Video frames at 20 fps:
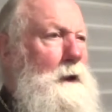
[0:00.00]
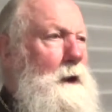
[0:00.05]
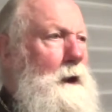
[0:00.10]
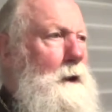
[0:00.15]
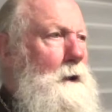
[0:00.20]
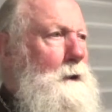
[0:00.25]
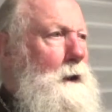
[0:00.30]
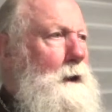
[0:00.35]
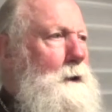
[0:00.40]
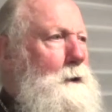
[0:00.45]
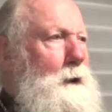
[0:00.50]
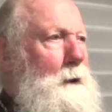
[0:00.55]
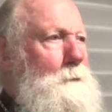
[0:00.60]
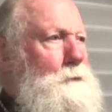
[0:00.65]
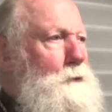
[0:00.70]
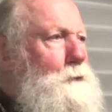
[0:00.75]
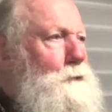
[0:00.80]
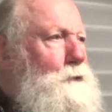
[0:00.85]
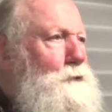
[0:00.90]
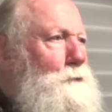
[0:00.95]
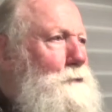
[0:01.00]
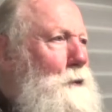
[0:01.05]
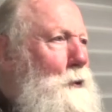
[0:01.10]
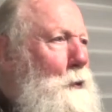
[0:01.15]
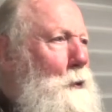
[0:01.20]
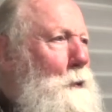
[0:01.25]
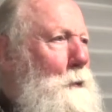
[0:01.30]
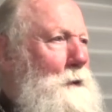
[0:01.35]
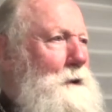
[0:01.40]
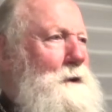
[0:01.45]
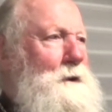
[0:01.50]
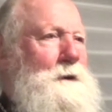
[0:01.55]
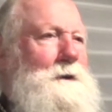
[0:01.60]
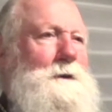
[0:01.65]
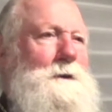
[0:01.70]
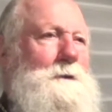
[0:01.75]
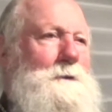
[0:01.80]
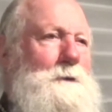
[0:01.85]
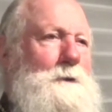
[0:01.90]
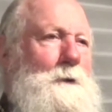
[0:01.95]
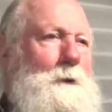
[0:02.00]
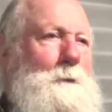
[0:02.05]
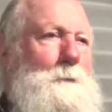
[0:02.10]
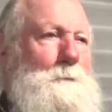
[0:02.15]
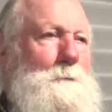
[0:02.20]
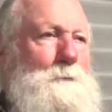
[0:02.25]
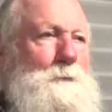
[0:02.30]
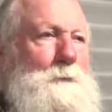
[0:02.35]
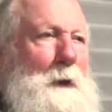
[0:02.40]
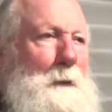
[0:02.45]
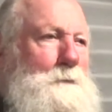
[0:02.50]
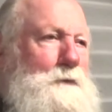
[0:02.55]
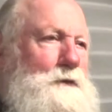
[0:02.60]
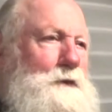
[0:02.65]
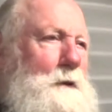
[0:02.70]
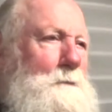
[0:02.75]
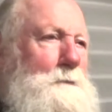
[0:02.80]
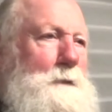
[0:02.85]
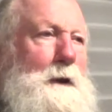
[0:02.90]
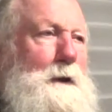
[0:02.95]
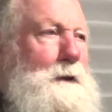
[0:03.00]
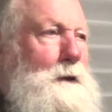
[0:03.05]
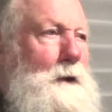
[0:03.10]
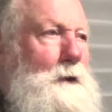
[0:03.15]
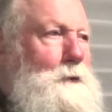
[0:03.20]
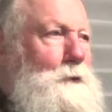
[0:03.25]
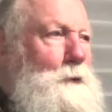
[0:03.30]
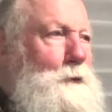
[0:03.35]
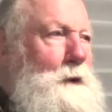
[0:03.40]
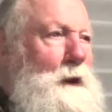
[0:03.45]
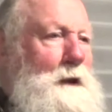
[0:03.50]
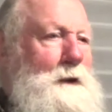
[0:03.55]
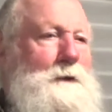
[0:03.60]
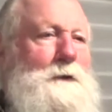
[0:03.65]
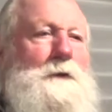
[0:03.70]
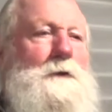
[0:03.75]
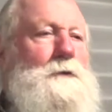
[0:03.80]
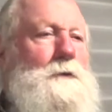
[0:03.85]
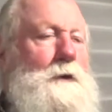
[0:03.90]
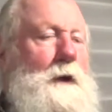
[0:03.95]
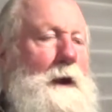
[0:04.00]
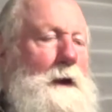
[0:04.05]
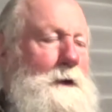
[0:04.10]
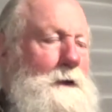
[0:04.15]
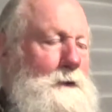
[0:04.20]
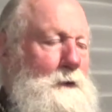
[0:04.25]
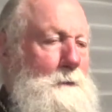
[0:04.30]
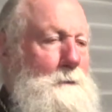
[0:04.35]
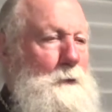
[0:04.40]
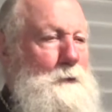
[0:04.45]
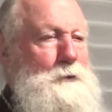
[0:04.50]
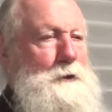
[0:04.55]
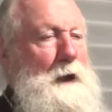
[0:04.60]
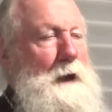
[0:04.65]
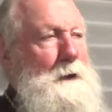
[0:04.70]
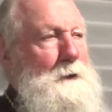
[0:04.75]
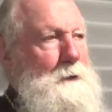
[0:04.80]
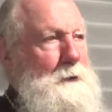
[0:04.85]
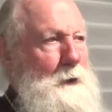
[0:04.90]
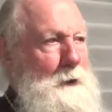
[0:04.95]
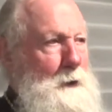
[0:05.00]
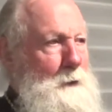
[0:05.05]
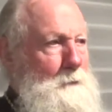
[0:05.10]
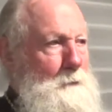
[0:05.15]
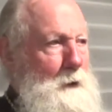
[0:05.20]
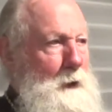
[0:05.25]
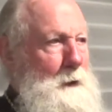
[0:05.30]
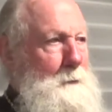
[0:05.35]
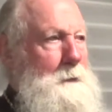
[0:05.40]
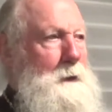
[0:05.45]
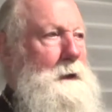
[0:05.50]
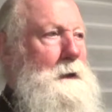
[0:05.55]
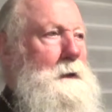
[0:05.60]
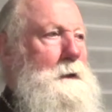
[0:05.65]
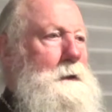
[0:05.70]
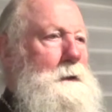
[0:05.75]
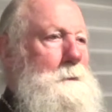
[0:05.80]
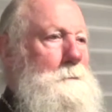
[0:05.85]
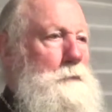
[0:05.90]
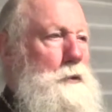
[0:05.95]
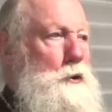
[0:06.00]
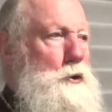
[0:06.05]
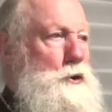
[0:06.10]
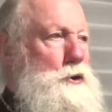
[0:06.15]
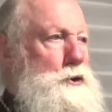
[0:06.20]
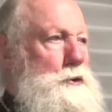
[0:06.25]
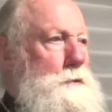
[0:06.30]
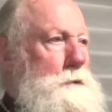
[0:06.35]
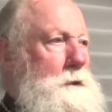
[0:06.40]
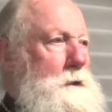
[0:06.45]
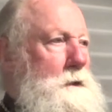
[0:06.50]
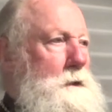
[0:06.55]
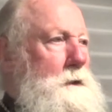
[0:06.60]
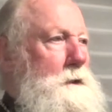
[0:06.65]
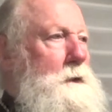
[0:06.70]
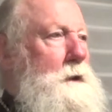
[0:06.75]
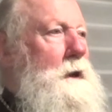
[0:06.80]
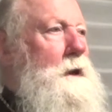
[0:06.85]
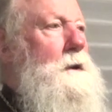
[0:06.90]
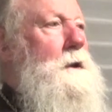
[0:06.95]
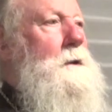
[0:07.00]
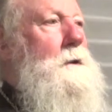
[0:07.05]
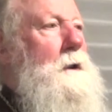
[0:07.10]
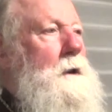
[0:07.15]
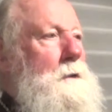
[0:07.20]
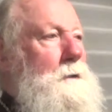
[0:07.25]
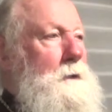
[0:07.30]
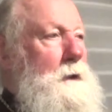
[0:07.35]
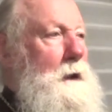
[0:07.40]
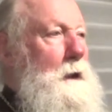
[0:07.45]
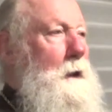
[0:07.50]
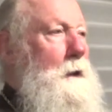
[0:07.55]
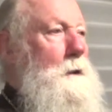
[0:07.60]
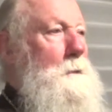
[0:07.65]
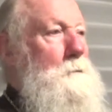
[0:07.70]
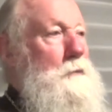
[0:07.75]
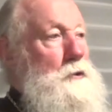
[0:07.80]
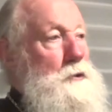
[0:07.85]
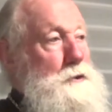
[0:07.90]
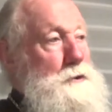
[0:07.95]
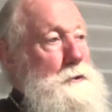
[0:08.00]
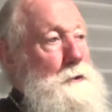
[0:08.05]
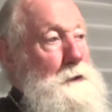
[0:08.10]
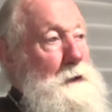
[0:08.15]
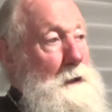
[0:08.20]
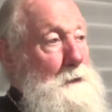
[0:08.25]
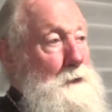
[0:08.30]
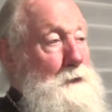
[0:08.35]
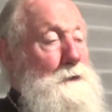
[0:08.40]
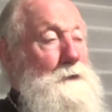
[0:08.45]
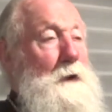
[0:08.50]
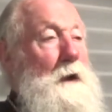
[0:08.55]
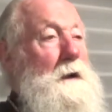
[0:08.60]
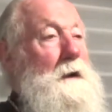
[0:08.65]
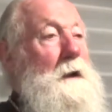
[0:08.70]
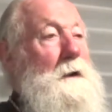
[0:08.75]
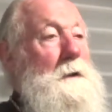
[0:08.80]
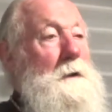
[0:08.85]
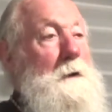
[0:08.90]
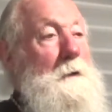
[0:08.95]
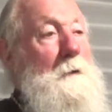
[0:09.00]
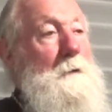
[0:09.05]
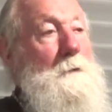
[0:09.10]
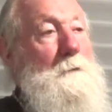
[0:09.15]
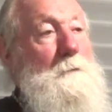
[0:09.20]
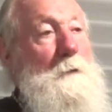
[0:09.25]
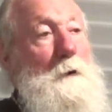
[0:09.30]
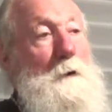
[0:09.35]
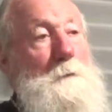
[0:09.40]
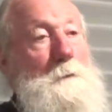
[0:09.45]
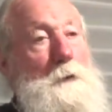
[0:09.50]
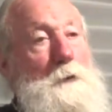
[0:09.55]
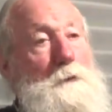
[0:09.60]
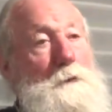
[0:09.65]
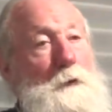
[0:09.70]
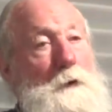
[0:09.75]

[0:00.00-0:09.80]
can't, I'm too small. You know, I'm seven, I can't do that." He said, "Yes, you can." He said, "Put your hand on it, right? Push." And the elder pushed on the other side, and the rock moved